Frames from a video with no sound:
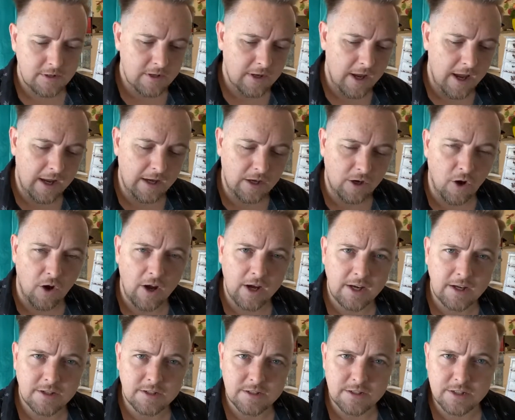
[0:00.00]
and guiding
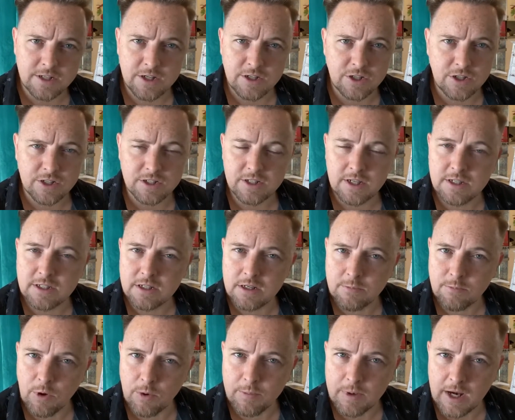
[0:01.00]
us and teaching us, is an
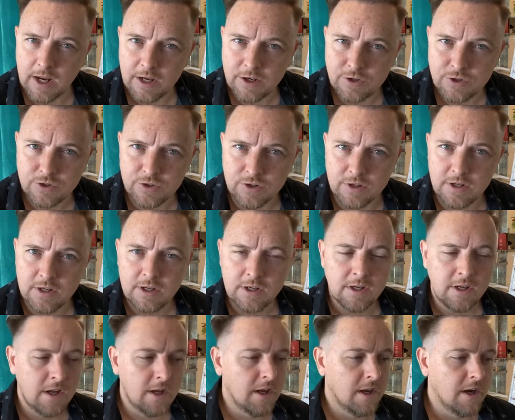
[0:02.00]
abomination.
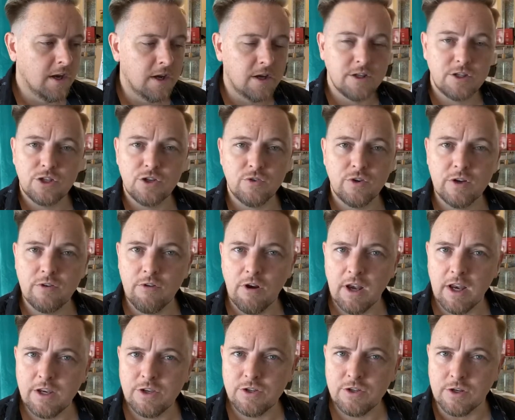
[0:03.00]
Because you're in
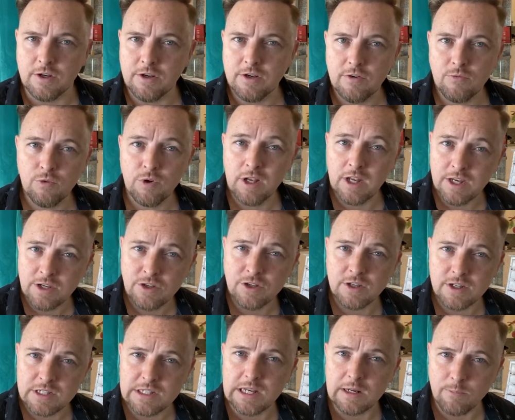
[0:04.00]
religion. Religion
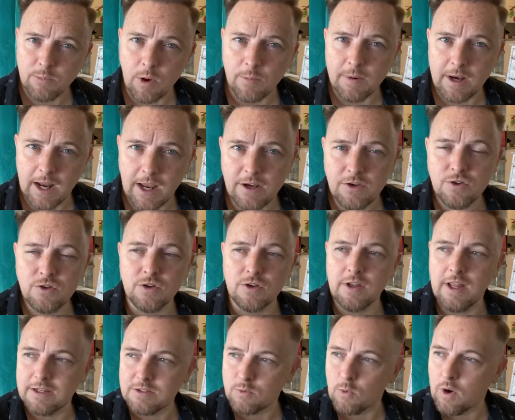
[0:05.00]
is an abomination.
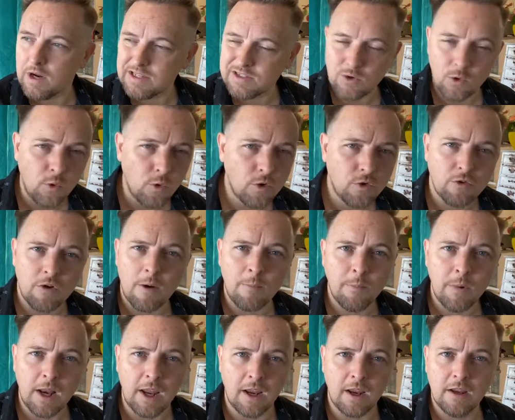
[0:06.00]
That's why it's all
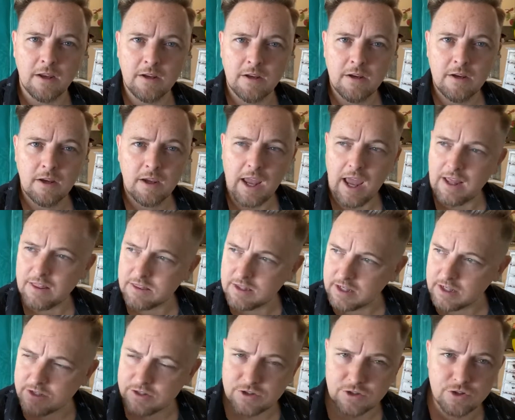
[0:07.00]
crumbling. Catholic
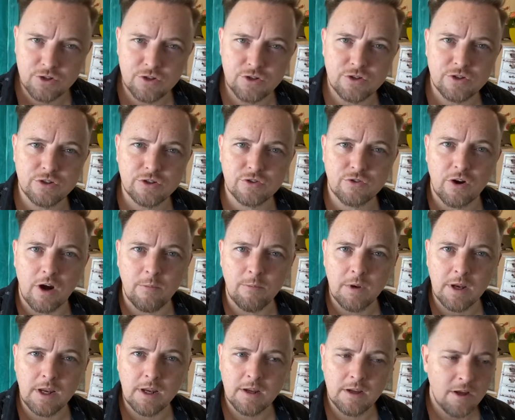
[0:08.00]
institutions
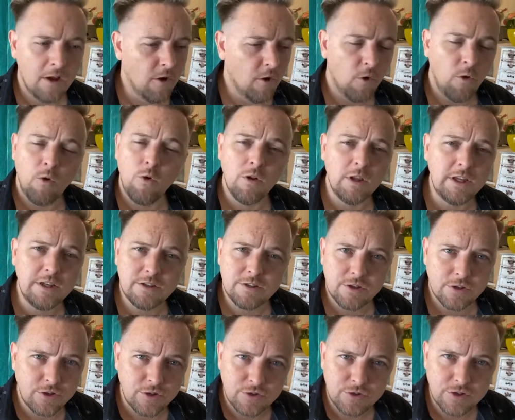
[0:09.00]
crumbling. All the
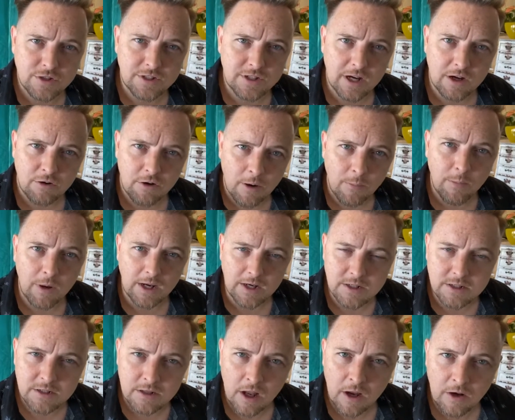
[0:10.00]
institutions are crumbling
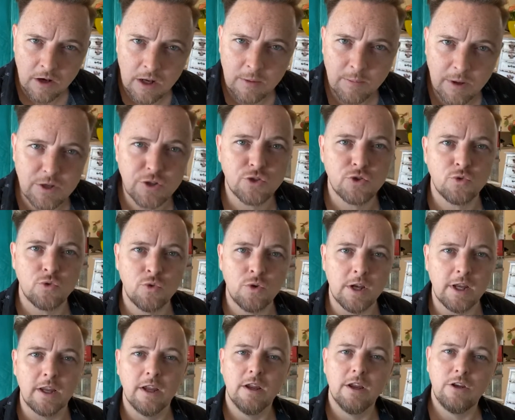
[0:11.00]
slowly but
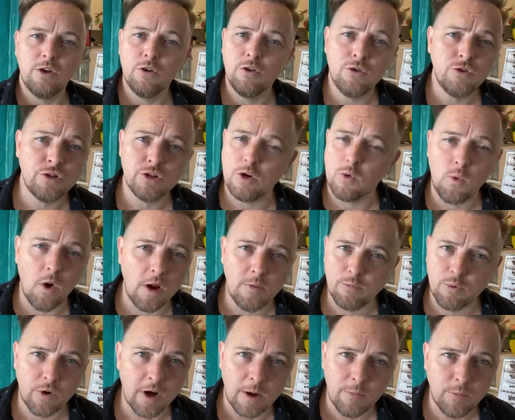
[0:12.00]
surely. Yahushua won't
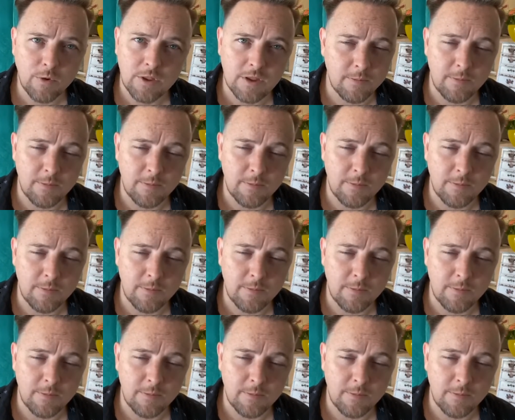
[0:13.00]
put up with them